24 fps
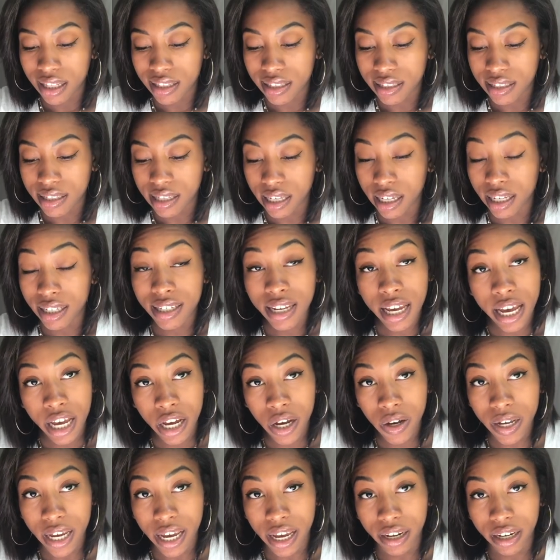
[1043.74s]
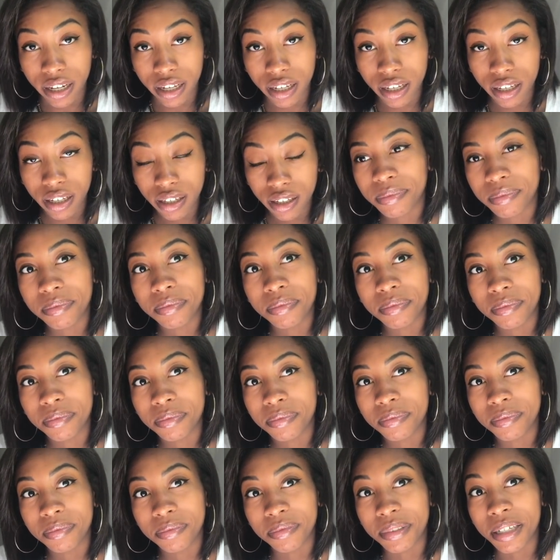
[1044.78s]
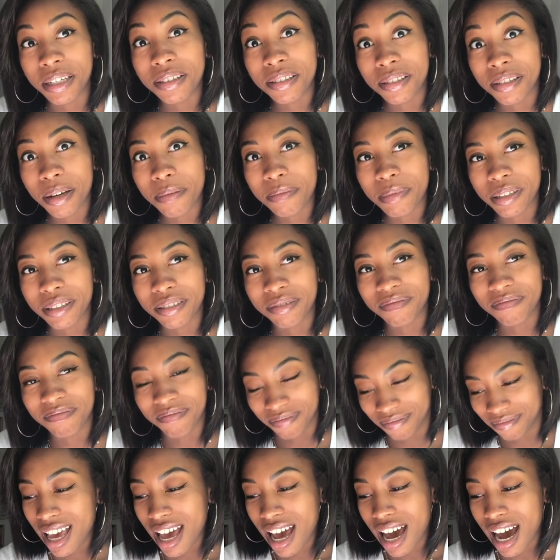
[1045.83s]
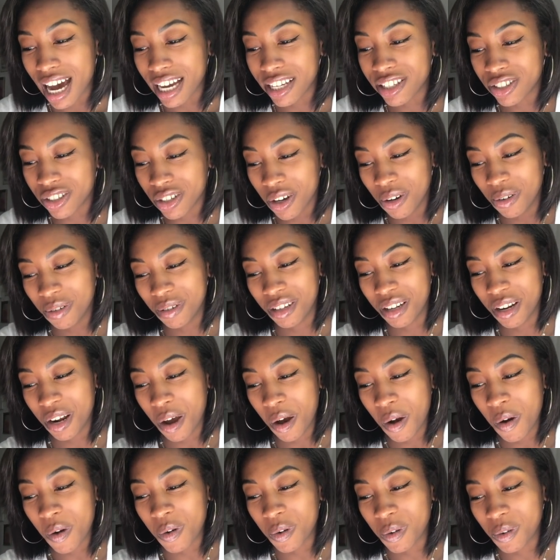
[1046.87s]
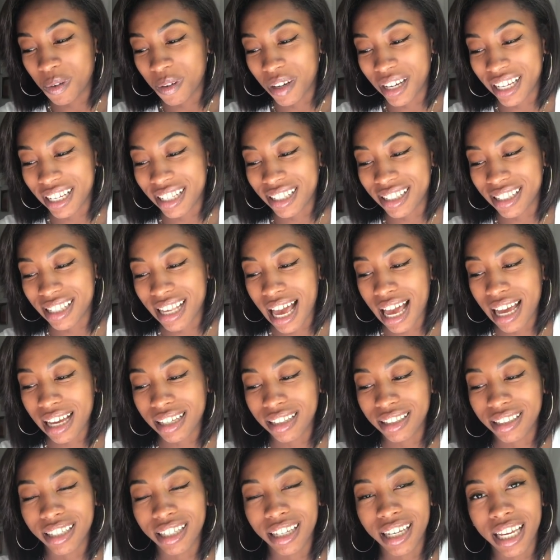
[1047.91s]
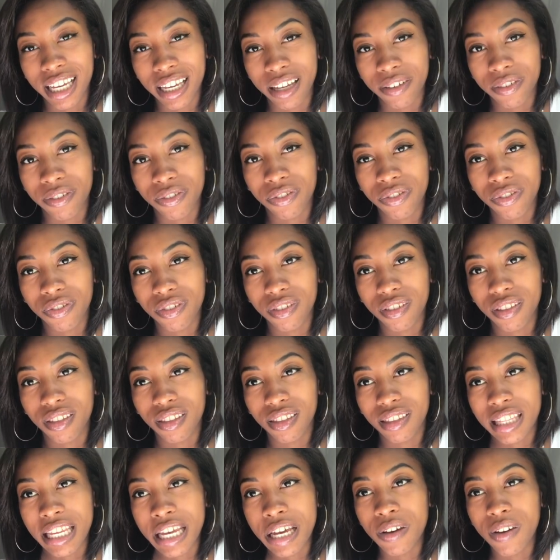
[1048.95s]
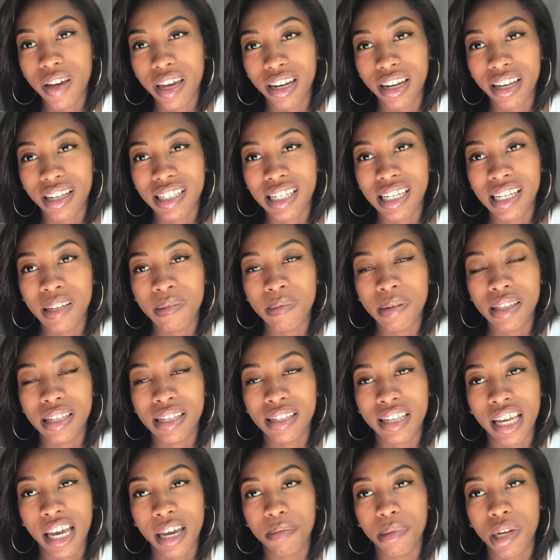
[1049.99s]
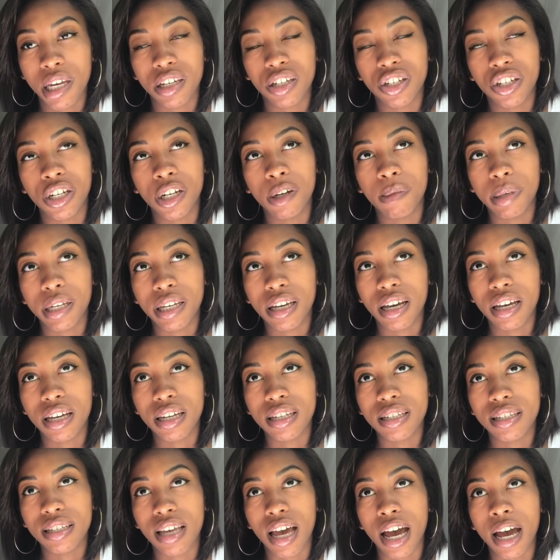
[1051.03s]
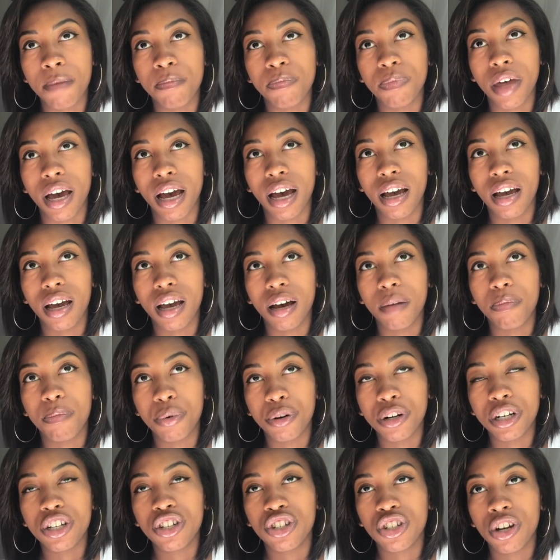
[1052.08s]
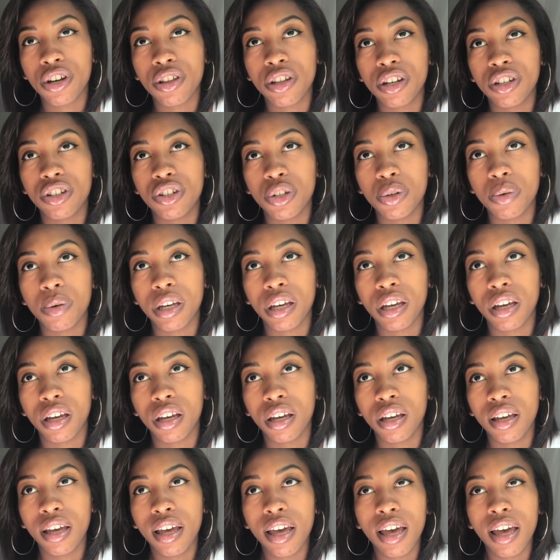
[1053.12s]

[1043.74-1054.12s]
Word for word: Let's see, tailgating. It's something. I don't know exactly if tailgating is going to be the same next year because I'm pretty sure they're doing